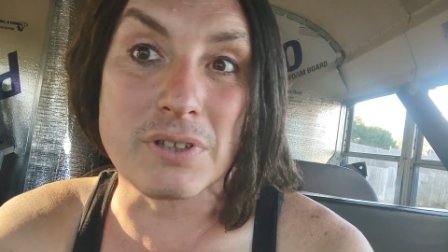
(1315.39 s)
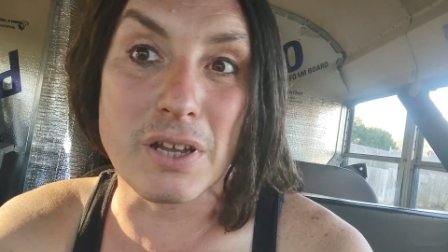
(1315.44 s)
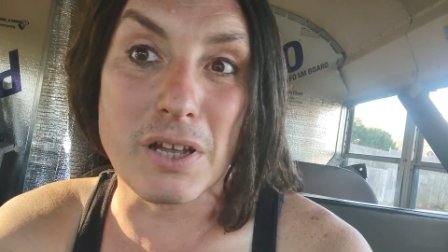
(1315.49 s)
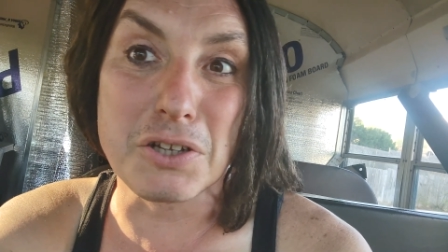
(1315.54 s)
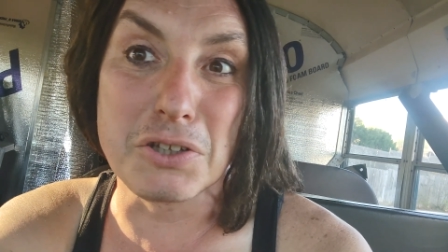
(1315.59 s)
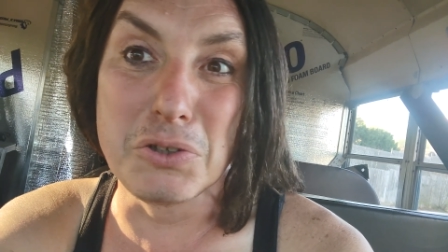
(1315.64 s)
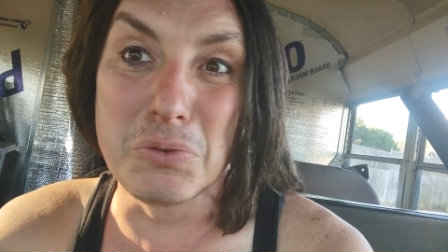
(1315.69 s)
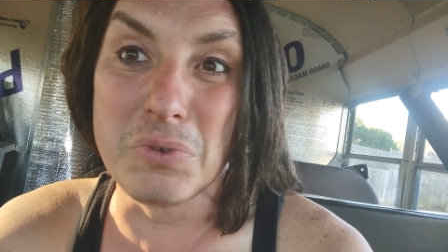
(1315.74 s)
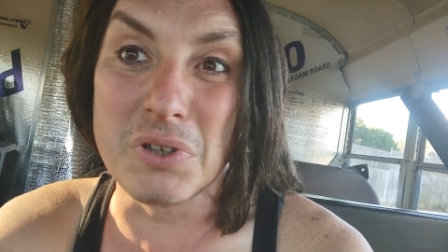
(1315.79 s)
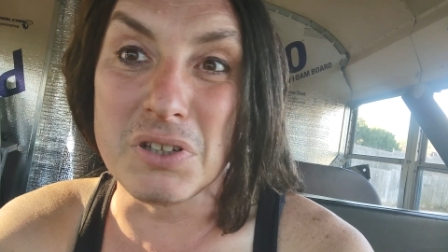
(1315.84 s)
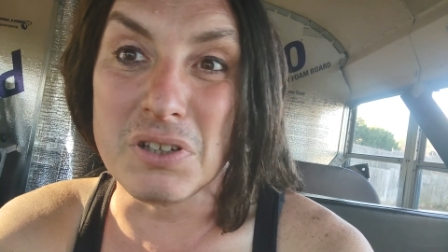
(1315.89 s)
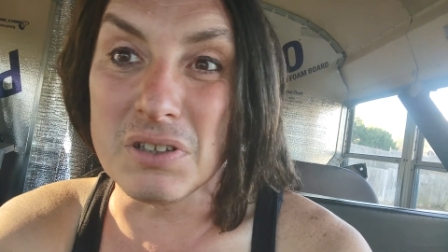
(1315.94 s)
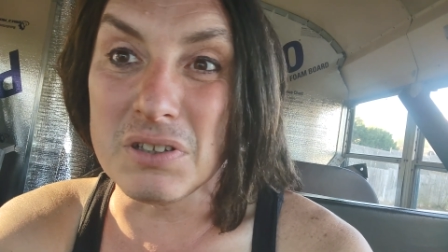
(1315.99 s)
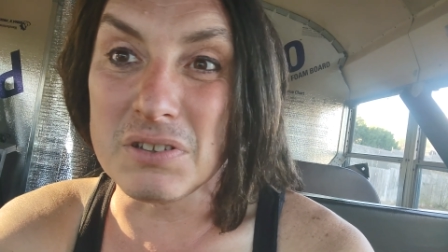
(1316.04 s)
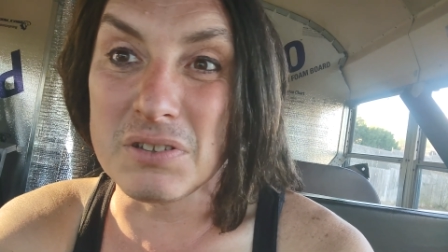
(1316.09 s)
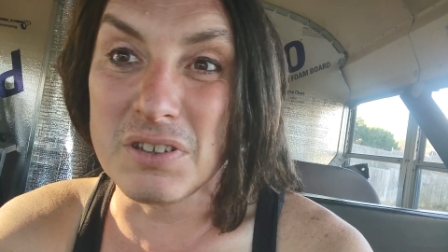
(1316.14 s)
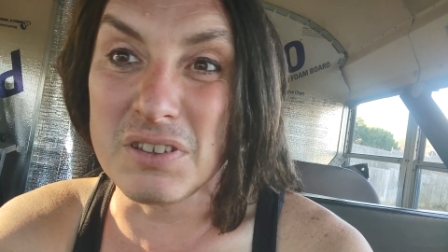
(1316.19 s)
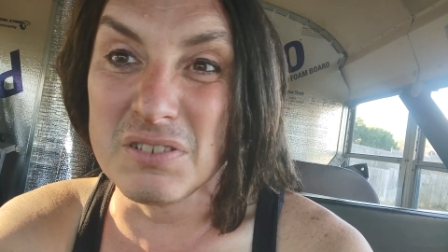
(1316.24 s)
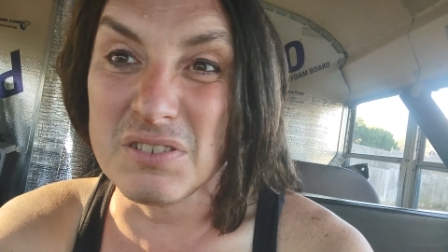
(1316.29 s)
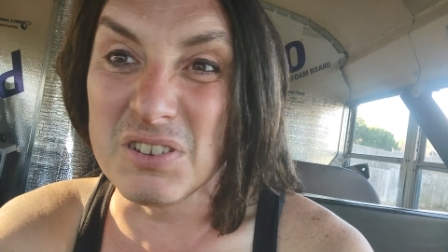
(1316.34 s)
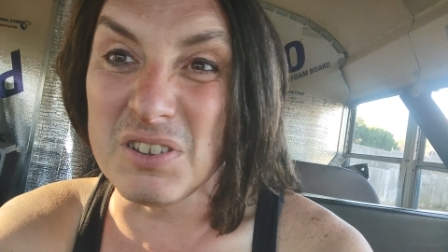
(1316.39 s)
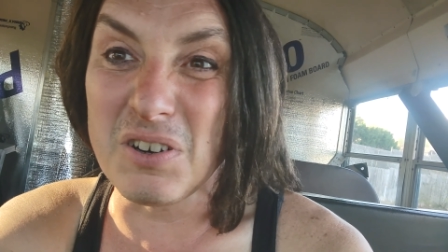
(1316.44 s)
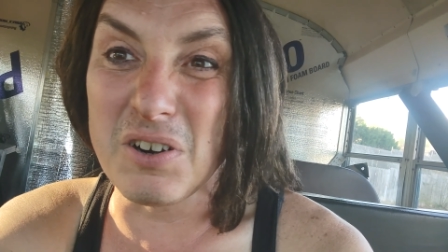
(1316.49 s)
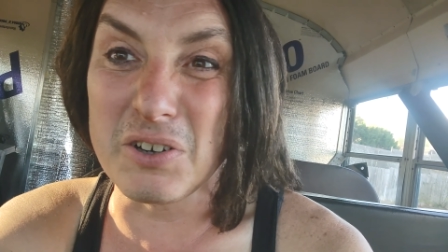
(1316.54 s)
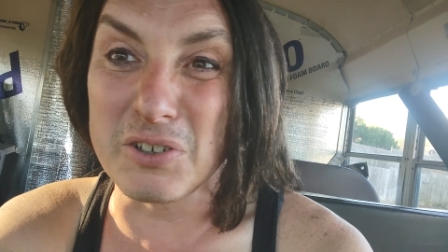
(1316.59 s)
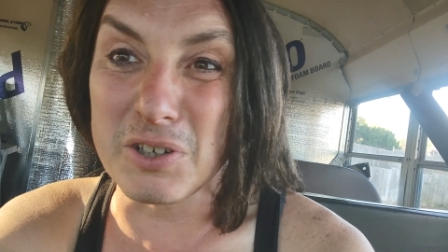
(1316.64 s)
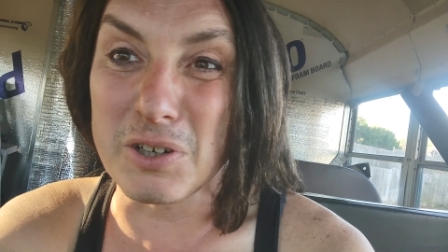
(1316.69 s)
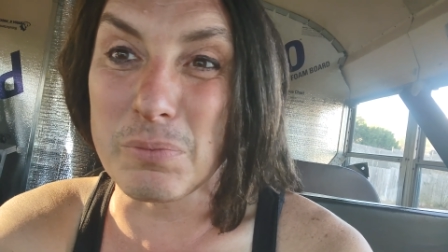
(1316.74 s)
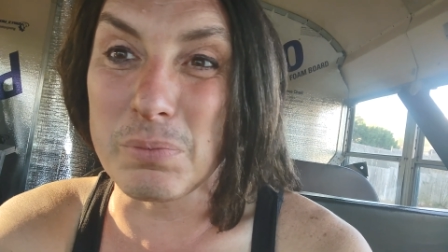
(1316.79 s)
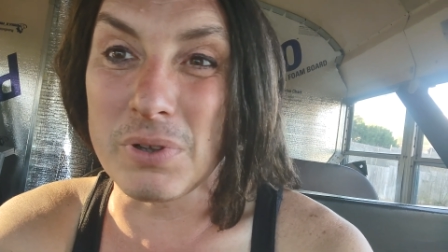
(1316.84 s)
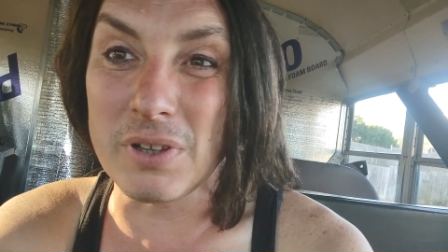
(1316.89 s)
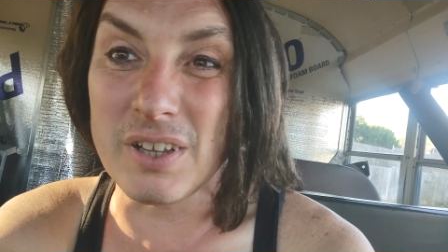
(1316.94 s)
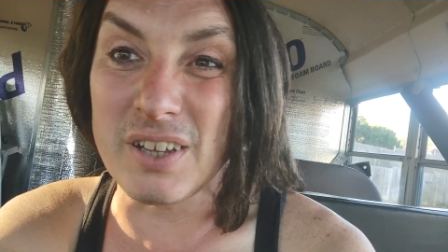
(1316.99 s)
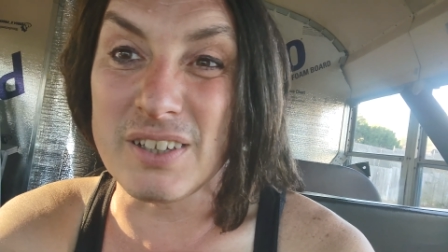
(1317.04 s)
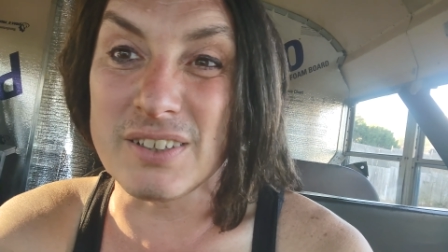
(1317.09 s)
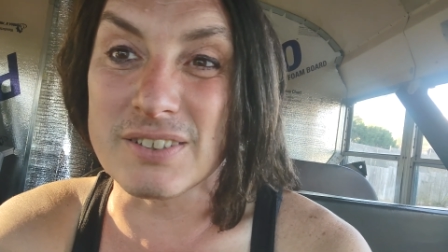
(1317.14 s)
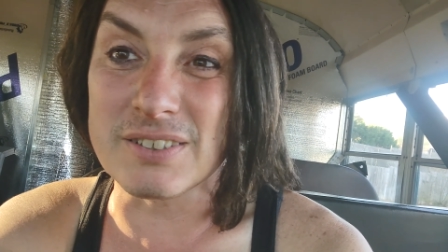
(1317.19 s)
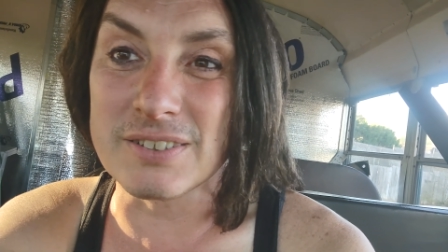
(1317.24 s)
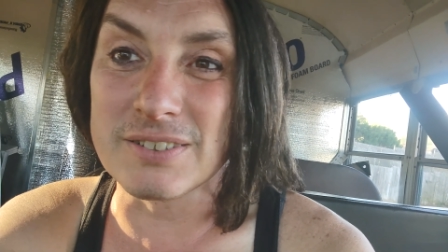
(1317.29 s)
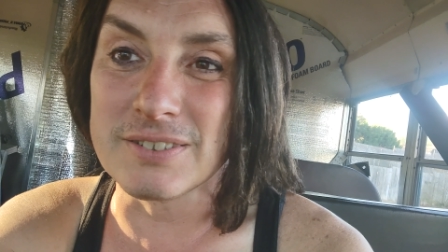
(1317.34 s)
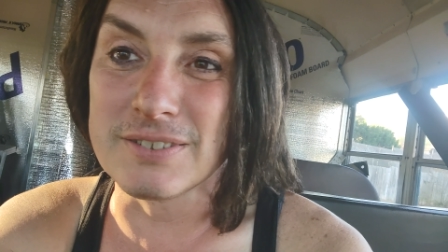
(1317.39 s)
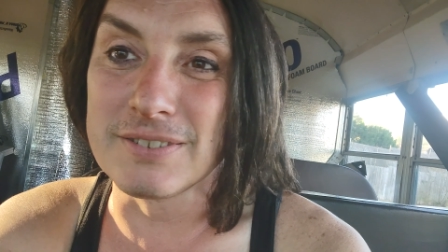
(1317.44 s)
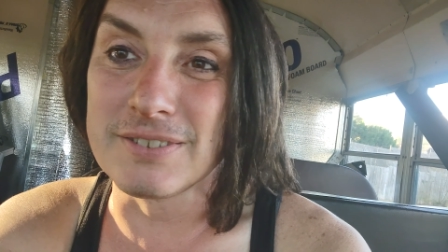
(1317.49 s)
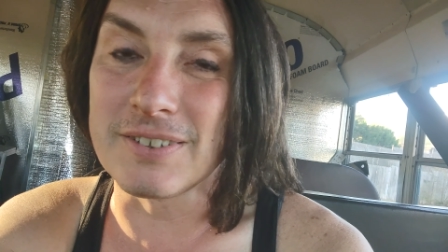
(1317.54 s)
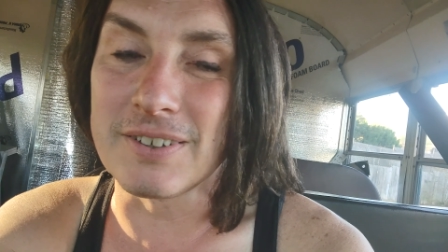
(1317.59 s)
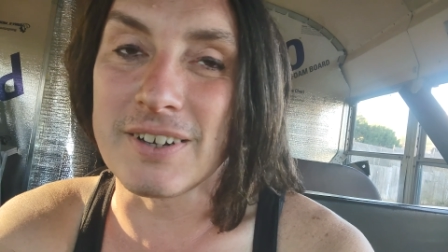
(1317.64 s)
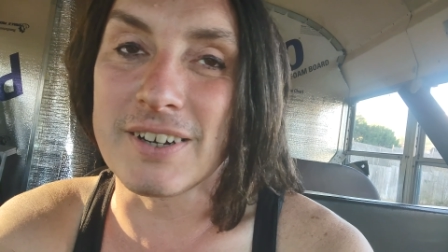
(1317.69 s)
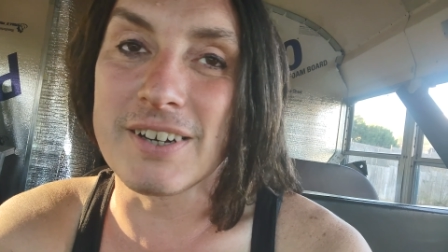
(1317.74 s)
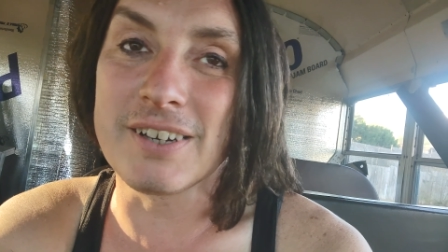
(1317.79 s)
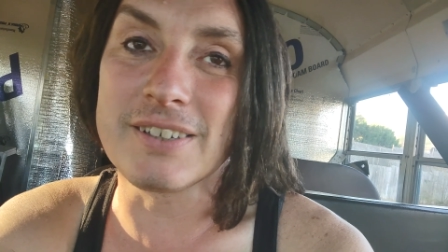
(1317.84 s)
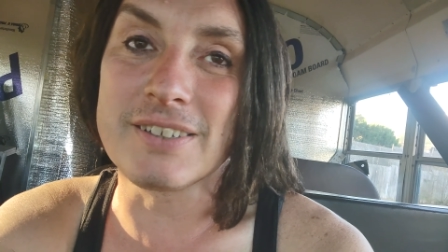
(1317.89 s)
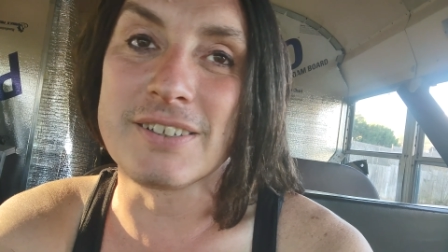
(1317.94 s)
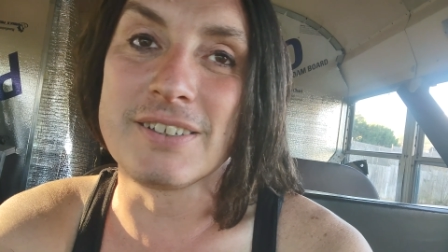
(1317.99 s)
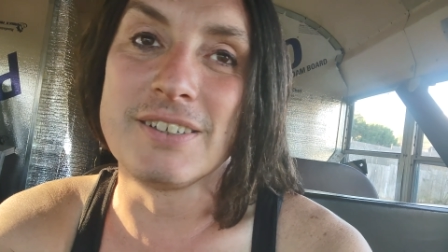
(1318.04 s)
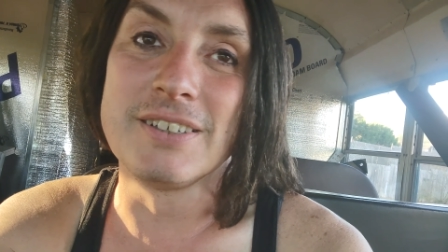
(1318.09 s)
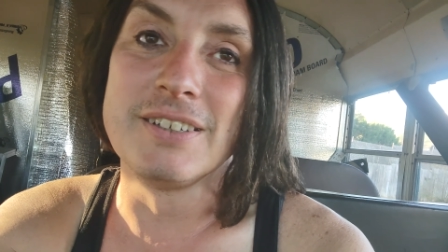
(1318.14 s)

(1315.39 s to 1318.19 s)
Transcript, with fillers: saying you need to learn your place, right?